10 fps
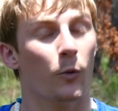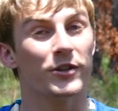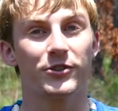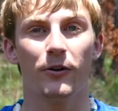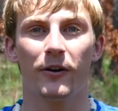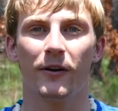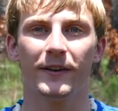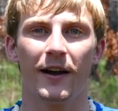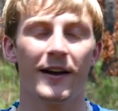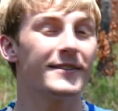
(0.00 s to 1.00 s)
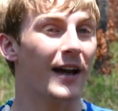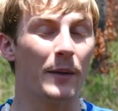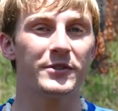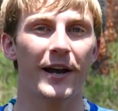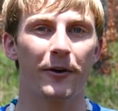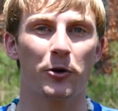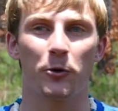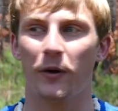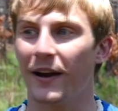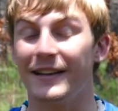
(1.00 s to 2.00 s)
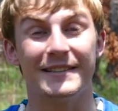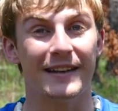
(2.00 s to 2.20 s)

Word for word: What's going on, guys? I'm Zachary Gray, and